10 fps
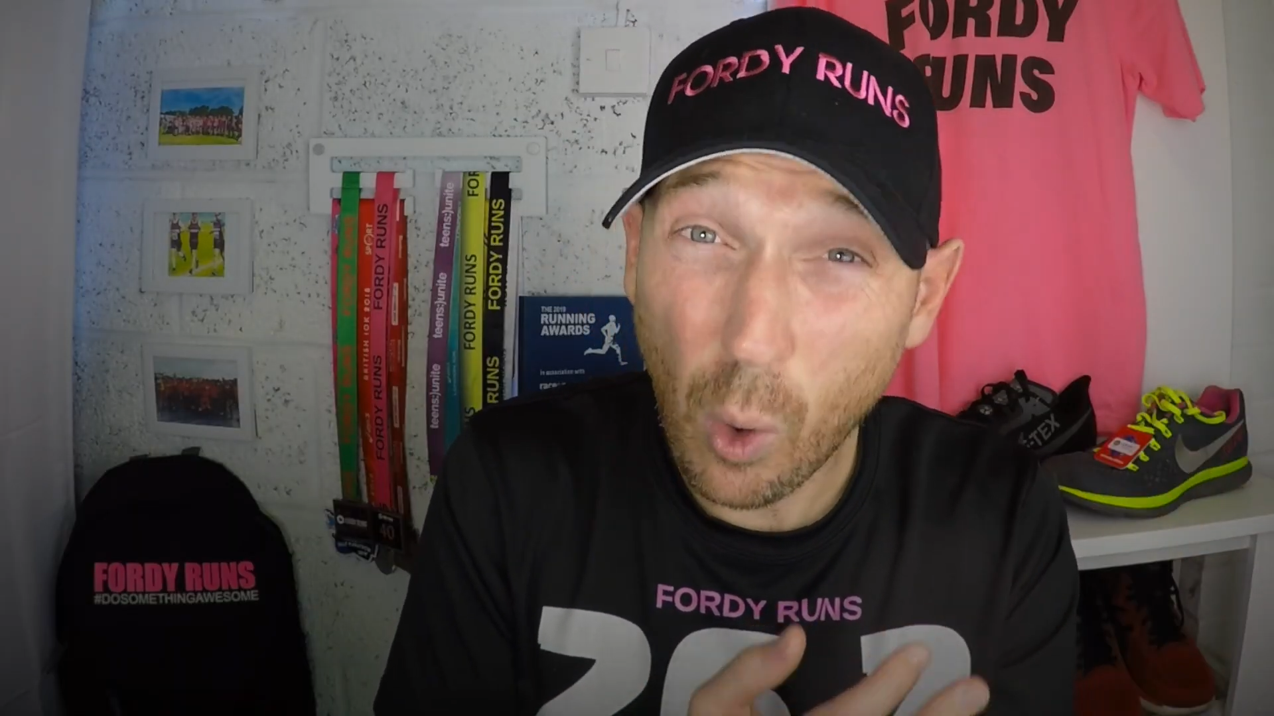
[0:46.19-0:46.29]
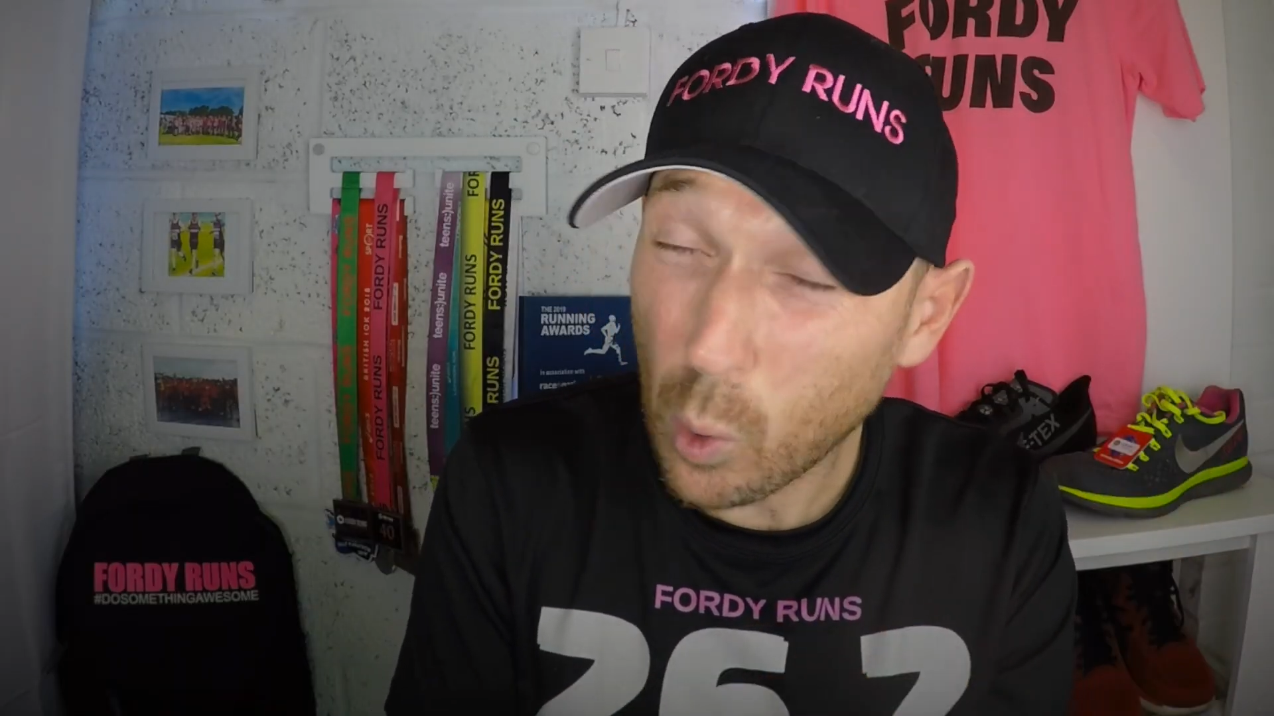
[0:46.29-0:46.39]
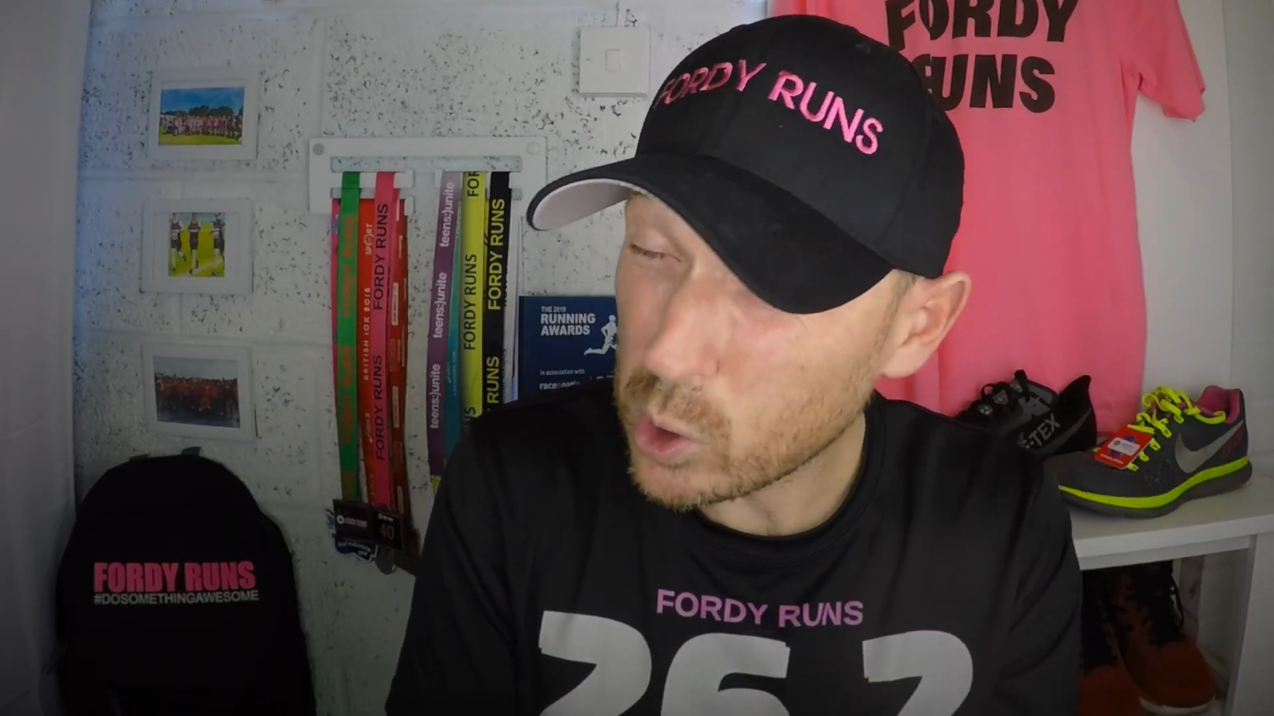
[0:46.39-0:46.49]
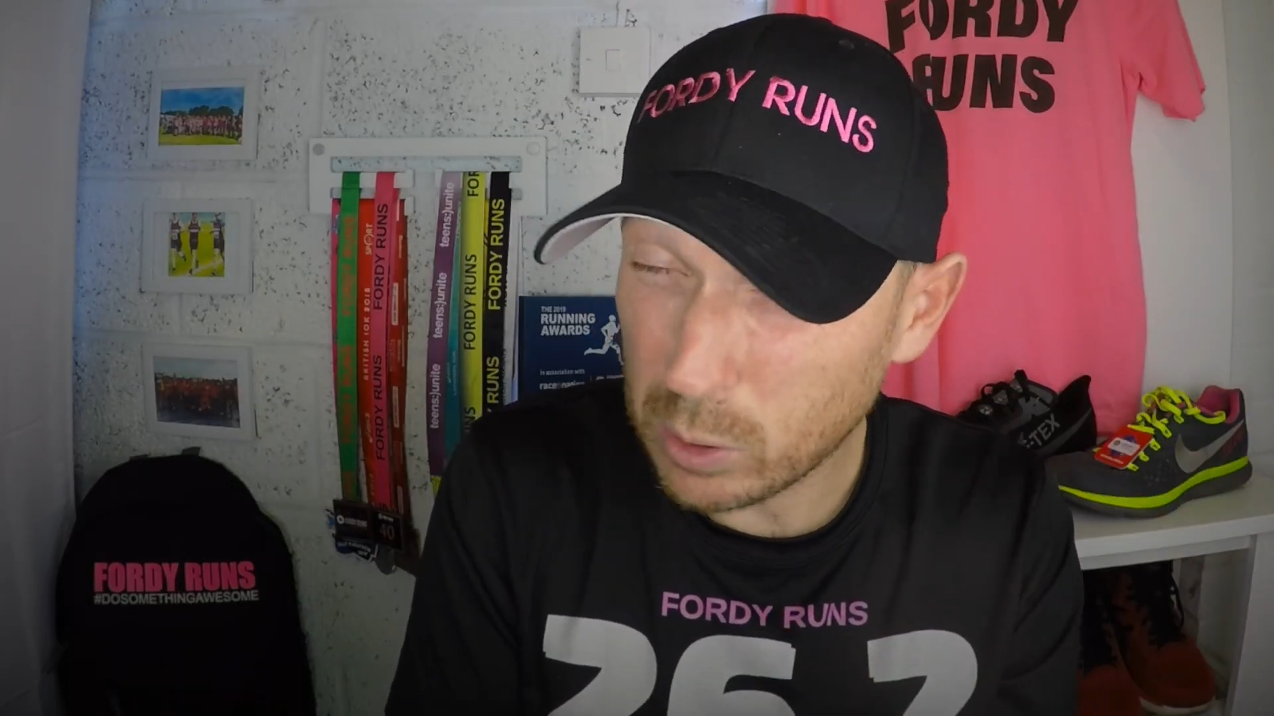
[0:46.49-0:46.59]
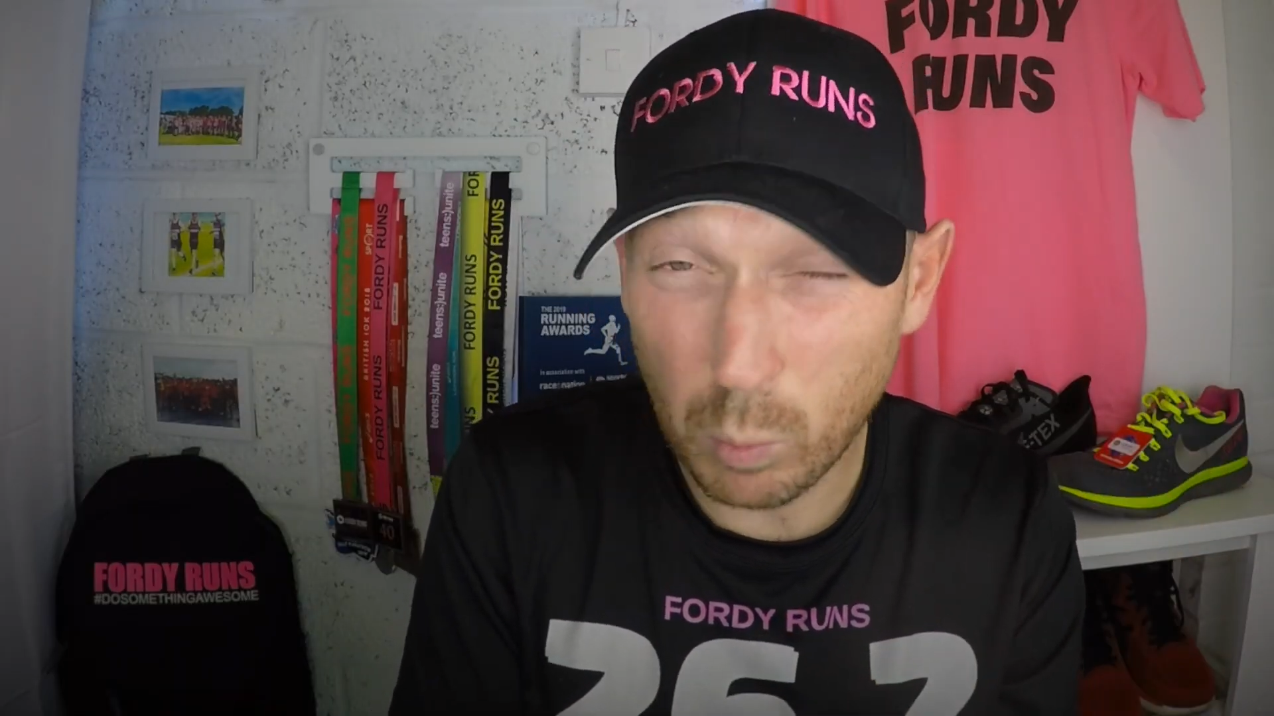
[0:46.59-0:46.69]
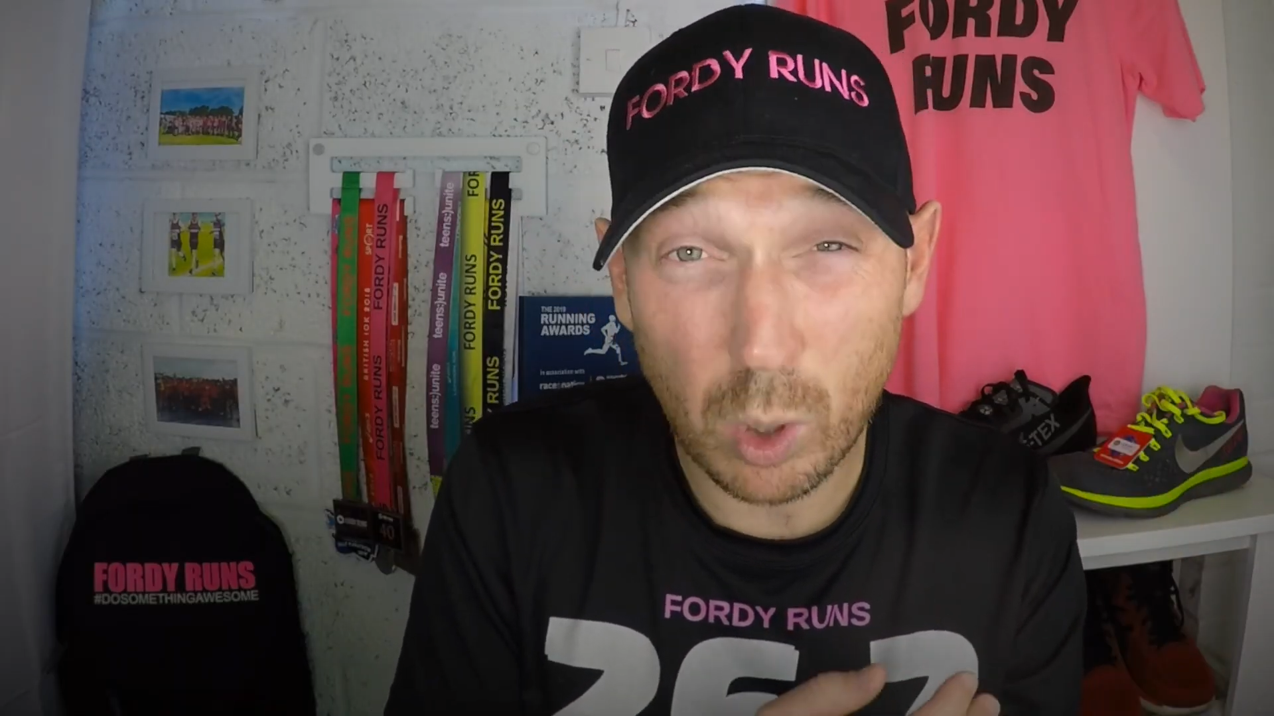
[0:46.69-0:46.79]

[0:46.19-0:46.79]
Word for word: awesome